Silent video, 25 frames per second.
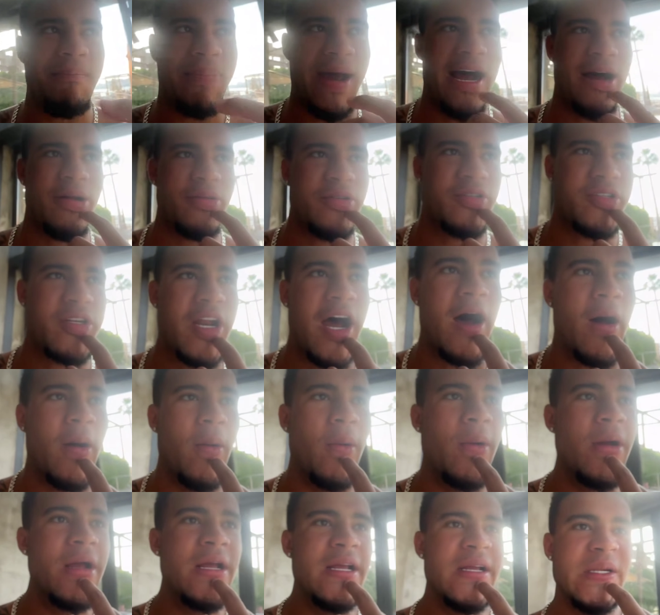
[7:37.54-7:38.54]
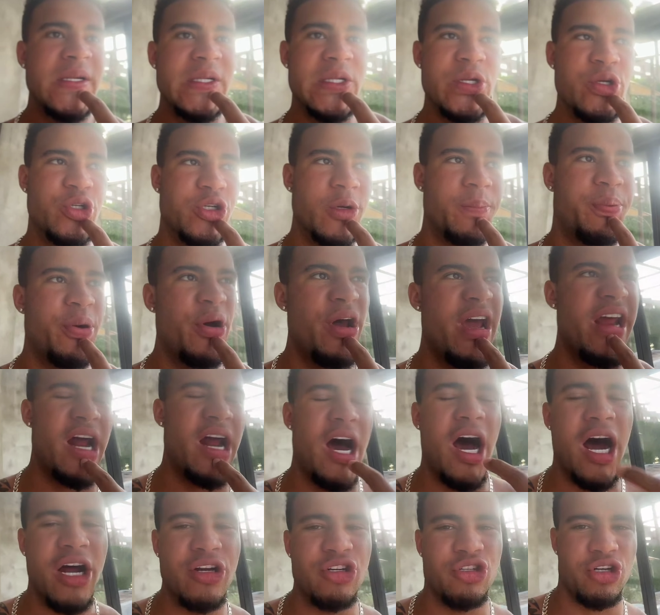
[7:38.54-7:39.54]
£10? No. You should put in
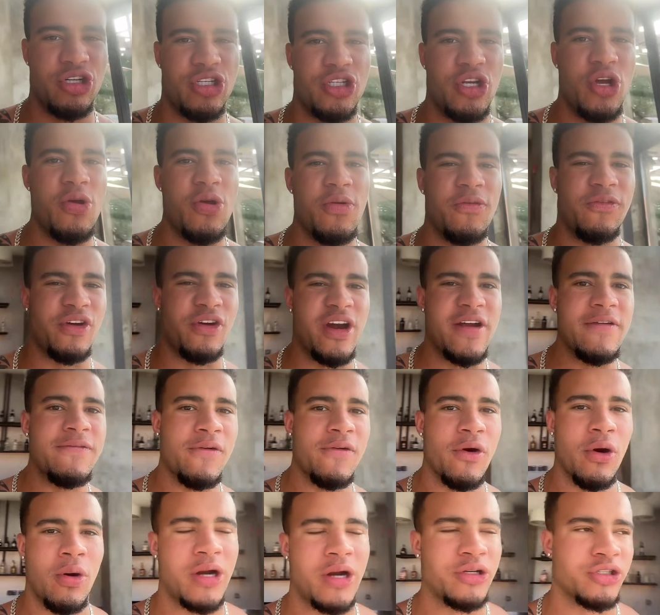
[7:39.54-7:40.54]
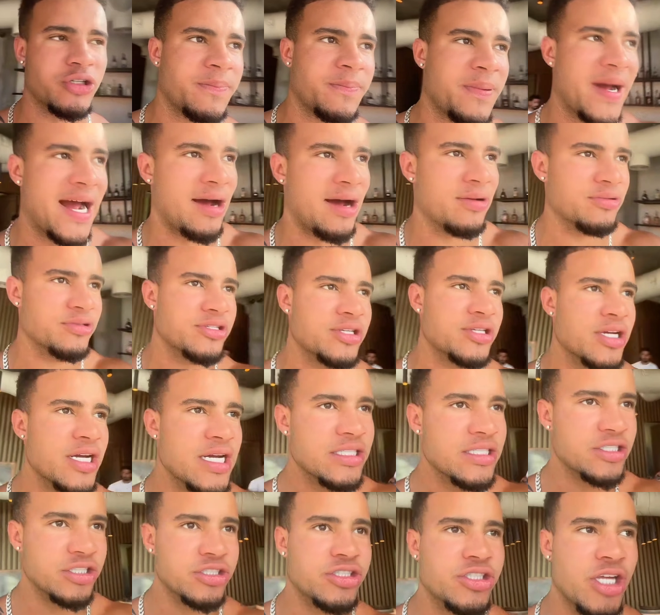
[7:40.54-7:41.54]
100, 2, 3, 400 pounds
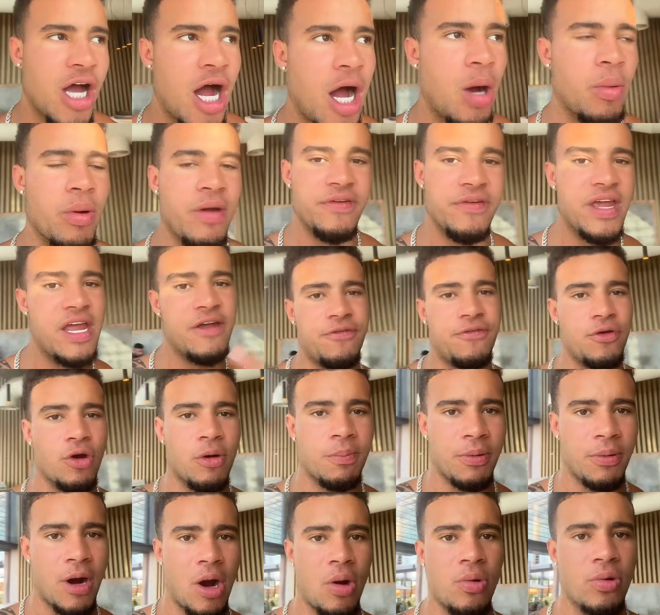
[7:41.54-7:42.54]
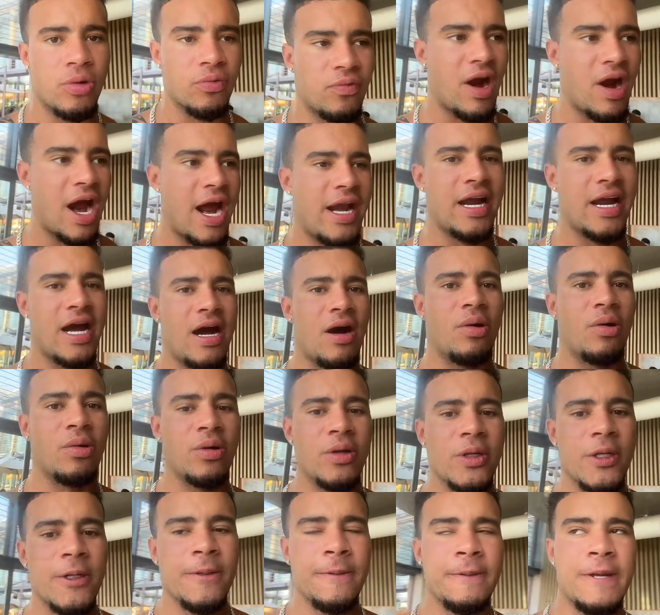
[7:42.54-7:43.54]
to start with if you're broke right now.
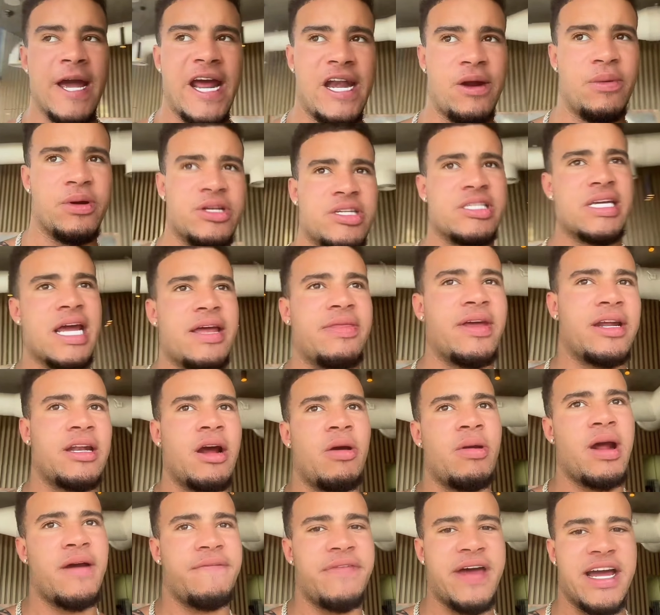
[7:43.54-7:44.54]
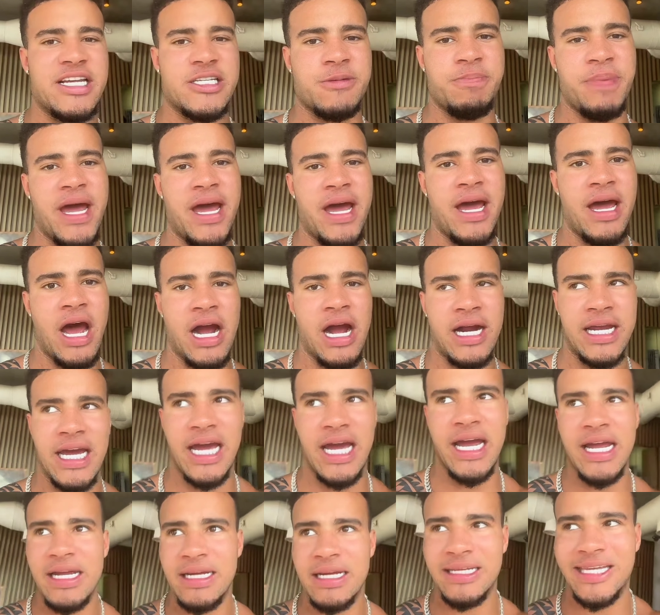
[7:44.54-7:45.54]
Anyone saying they don't have that spare?
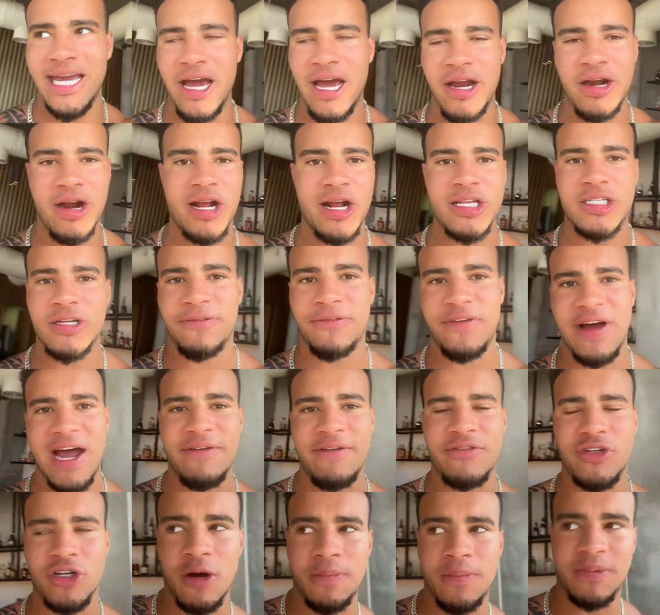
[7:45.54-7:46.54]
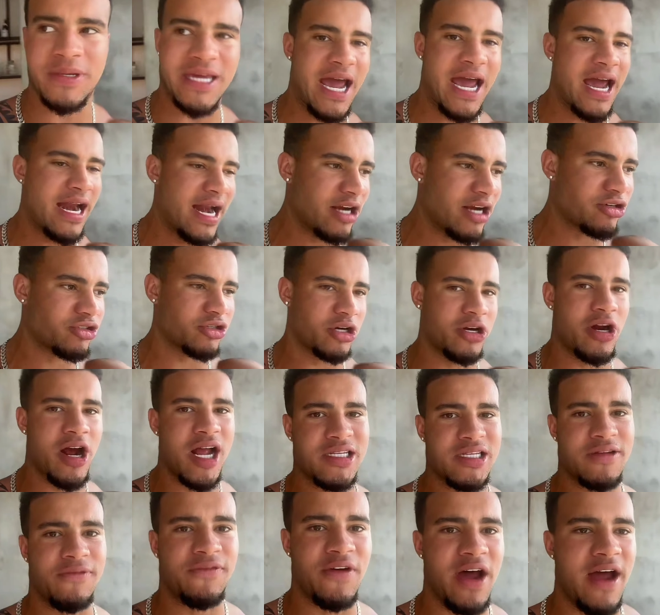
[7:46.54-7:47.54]
Okay, get a 9 to 5 job, get an extra
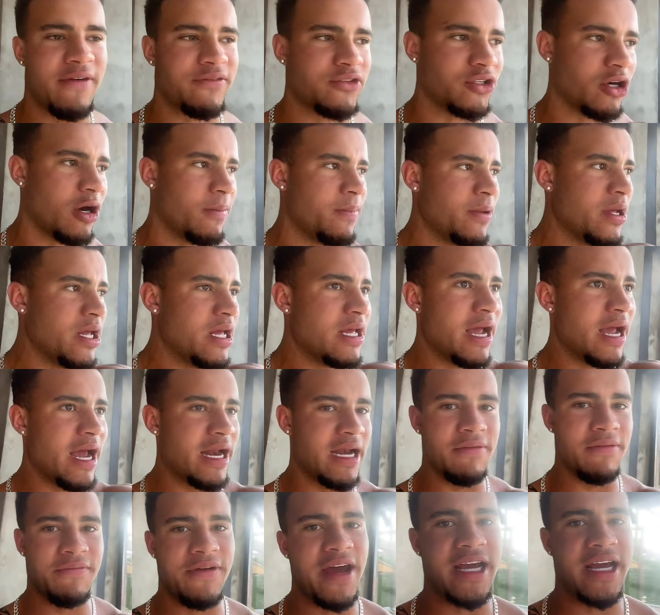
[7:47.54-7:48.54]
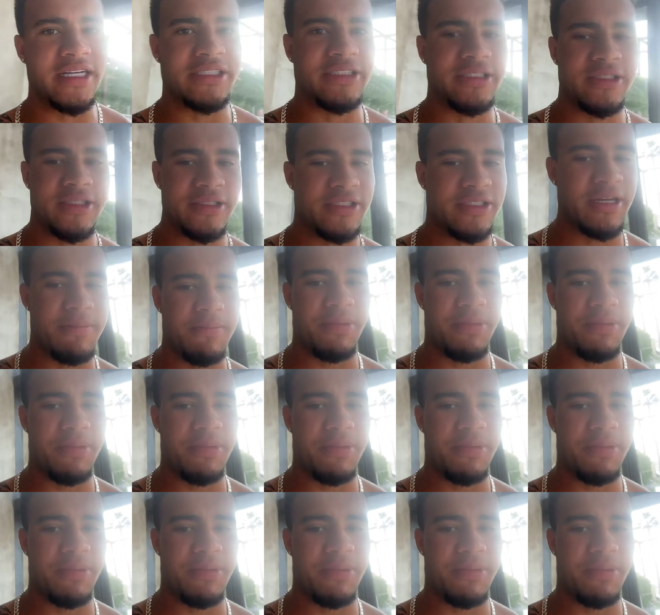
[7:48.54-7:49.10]
9 to 5 job and invest.